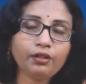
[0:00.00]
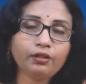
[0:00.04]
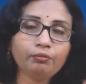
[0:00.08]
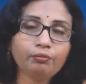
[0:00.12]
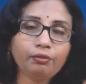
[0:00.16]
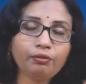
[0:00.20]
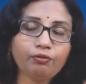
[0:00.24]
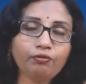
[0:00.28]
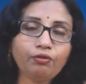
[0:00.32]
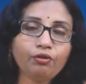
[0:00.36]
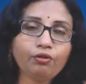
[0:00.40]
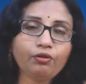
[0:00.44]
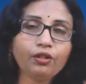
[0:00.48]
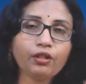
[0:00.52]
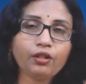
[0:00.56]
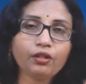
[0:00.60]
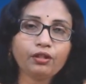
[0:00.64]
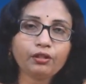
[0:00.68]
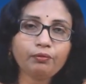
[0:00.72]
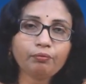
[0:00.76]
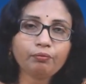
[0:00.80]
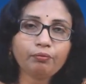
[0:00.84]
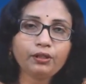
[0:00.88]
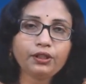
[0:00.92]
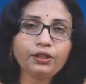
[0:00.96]
before the
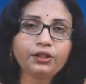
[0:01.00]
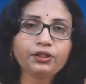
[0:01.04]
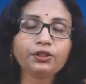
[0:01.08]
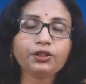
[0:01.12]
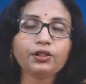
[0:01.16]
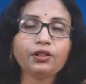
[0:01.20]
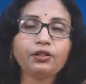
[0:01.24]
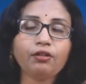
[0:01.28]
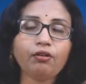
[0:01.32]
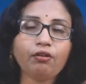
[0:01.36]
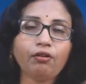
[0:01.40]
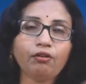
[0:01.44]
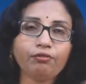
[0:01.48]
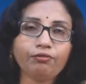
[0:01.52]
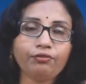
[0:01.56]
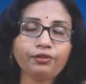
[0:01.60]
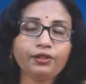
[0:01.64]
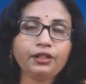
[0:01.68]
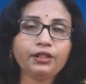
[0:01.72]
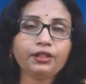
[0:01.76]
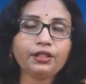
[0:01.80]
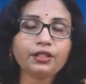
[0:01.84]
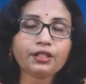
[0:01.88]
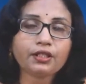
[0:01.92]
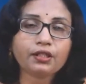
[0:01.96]
completion of
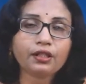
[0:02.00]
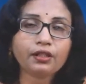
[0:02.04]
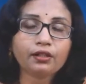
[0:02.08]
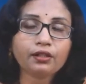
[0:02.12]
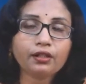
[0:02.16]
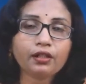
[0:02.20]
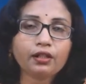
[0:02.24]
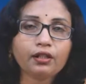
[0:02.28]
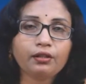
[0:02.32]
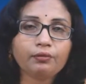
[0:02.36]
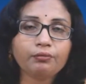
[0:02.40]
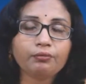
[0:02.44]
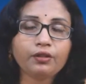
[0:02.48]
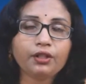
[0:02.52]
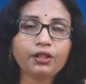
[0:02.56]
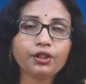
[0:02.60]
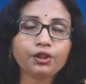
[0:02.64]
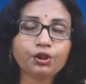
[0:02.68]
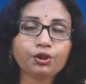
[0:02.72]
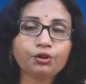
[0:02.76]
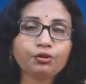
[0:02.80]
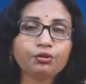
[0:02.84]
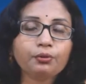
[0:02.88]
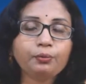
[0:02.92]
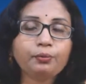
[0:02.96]
its term, there
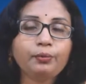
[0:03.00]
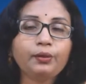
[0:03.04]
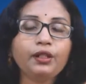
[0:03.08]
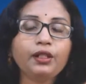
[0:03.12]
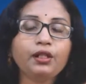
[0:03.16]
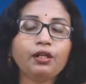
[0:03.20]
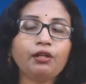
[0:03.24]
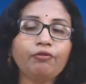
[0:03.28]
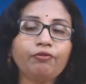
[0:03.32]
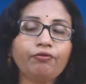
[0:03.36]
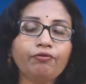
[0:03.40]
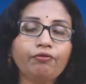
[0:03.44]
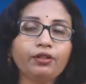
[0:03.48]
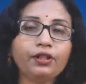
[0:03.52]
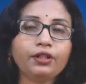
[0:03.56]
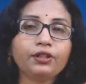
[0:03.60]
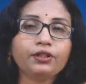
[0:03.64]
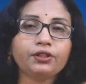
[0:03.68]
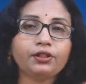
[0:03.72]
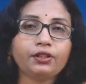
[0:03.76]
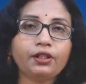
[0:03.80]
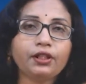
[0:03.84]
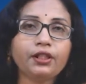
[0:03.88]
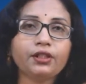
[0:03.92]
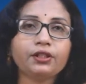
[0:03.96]
should be a
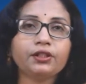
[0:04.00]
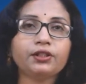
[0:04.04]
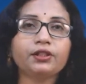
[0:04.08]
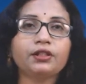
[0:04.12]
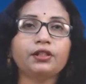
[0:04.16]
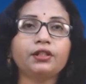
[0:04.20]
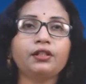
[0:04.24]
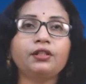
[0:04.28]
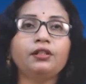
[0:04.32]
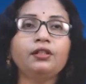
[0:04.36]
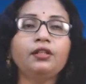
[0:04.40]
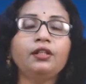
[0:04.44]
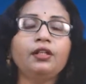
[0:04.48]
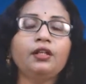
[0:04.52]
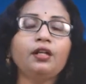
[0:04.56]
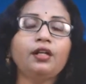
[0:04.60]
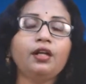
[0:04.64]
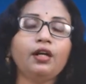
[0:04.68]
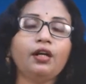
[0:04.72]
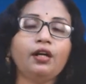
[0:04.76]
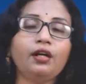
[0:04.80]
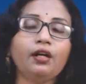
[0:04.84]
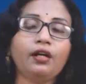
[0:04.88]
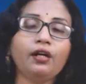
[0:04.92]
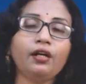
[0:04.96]
fresh election
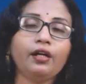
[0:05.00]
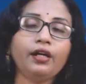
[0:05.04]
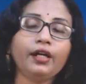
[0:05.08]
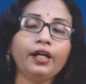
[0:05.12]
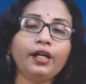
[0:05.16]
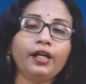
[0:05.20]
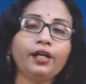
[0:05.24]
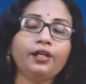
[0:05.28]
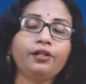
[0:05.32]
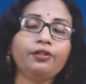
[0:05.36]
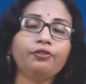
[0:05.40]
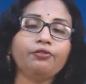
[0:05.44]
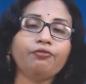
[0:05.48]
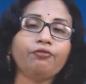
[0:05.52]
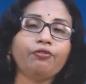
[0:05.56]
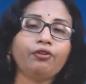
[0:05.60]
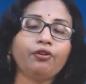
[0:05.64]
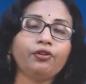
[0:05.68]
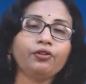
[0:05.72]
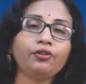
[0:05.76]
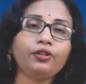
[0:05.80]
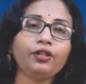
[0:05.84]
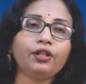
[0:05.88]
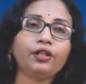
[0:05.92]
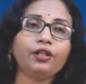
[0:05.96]
held
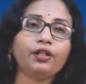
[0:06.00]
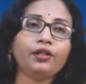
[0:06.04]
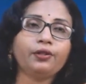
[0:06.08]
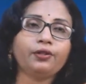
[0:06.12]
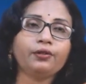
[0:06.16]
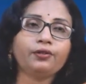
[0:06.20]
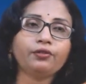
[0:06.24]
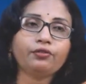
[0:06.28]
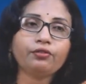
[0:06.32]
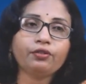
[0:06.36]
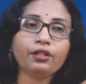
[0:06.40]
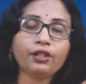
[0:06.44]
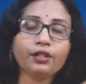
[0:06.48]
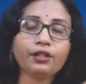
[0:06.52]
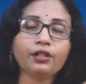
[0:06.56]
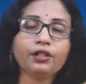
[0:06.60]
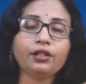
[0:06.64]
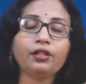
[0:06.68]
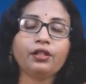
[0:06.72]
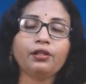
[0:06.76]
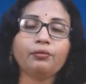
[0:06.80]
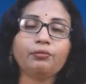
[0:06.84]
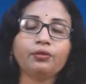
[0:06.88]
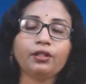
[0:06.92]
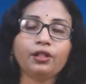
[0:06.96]
for the creating
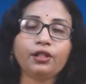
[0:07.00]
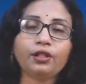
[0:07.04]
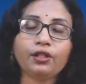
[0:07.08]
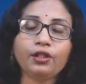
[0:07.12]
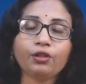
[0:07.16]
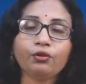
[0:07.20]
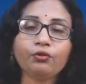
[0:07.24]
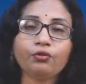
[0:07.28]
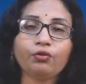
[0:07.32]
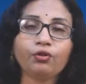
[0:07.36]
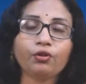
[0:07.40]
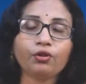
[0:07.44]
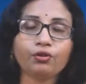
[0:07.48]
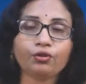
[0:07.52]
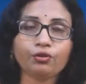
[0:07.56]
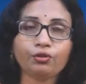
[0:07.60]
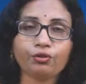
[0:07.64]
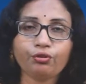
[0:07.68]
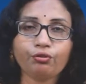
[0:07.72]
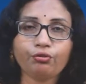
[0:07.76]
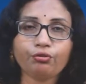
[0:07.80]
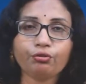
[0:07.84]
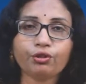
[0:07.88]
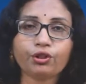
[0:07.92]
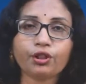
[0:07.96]
of the new
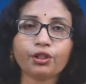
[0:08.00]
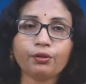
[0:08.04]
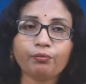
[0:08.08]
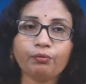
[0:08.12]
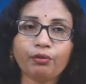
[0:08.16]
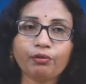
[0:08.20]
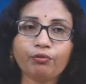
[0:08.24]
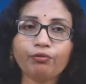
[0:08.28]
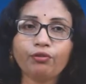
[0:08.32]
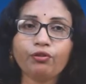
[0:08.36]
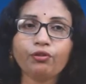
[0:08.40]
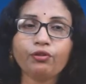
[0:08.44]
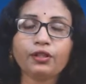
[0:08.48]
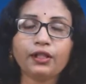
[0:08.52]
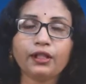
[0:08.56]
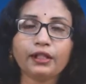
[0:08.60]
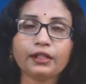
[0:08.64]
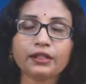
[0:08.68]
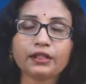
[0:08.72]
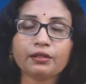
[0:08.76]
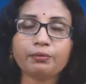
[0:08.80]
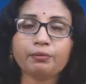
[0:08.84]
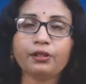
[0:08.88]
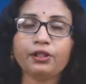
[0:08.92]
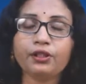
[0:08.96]
constitution before the
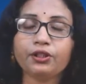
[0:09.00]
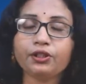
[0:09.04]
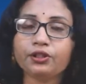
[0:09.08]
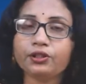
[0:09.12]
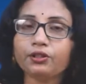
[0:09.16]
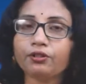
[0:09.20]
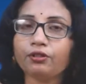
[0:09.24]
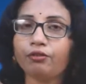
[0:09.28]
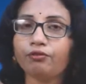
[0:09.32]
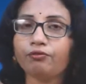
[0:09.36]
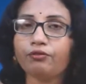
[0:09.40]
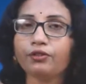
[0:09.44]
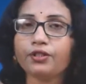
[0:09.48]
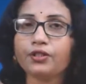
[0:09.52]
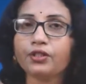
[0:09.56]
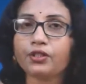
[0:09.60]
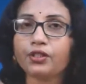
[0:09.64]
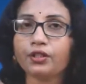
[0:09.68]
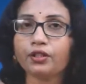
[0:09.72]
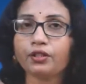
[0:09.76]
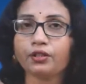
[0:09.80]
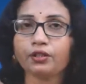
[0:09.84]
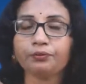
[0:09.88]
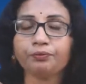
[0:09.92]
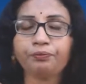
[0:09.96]
expiration of its
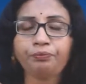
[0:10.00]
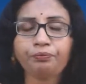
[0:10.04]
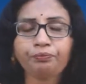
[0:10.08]
term,